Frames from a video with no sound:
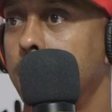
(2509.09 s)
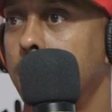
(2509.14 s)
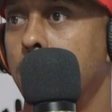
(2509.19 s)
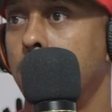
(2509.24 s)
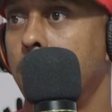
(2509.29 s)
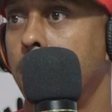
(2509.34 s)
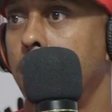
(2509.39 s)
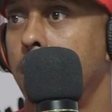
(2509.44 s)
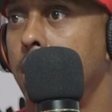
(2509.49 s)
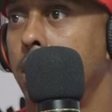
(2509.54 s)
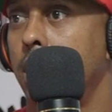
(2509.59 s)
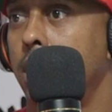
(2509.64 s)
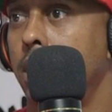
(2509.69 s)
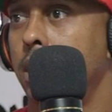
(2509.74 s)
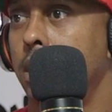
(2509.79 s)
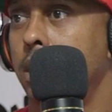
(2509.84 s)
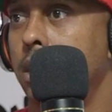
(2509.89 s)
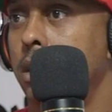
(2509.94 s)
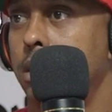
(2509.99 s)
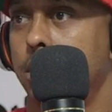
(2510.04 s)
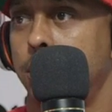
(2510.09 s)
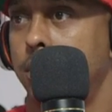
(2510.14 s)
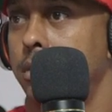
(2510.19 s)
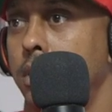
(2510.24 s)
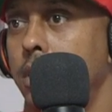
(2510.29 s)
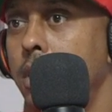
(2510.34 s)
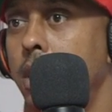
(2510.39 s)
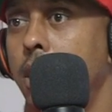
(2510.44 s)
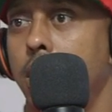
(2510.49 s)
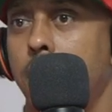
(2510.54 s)
Mm.
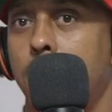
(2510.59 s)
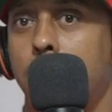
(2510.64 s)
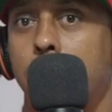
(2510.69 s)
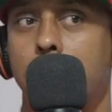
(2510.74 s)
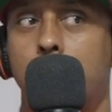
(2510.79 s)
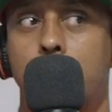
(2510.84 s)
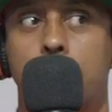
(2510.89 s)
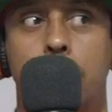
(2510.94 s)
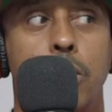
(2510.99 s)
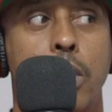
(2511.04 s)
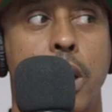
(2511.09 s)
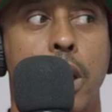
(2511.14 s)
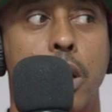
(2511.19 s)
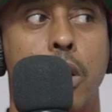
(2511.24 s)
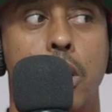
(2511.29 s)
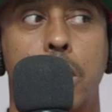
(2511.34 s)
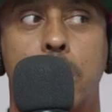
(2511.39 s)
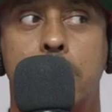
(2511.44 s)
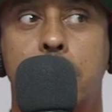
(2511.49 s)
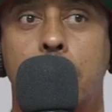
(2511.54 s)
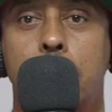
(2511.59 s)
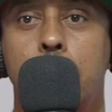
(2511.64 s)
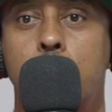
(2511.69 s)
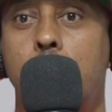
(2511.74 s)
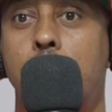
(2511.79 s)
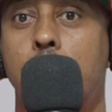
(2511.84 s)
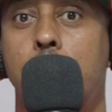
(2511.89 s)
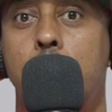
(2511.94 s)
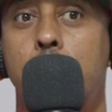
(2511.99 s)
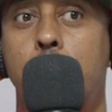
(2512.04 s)
Like you had all the talent,
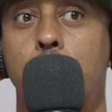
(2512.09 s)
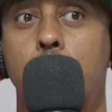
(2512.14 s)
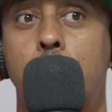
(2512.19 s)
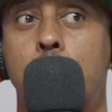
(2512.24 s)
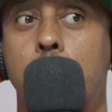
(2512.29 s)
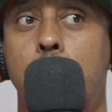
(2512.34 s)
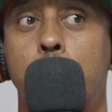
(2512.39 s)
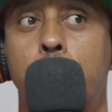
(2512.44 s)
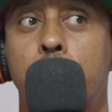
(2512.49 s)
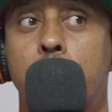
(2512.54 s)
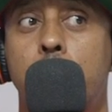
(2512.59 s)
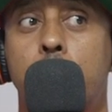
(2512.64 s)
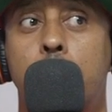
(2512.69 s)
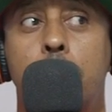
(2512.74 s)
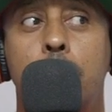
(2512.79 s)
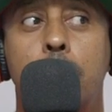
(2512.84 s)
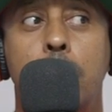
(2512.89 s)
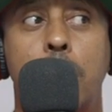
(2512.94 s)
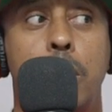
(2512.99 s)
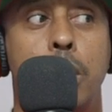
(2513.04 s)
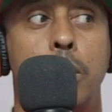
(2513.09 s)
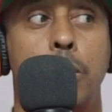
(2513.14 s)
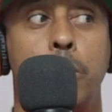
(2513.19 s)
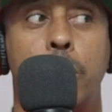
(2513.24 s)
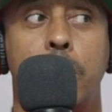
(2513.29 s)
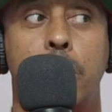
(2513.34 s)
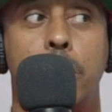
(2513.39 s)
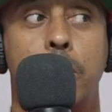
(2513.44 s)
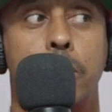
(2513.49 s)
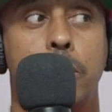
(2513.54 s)
you could have, you could have been, you could have
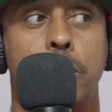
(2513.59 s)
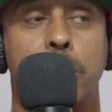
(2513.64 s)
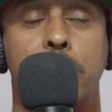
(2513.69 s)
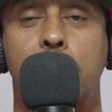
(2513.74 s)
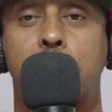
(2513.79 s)
been.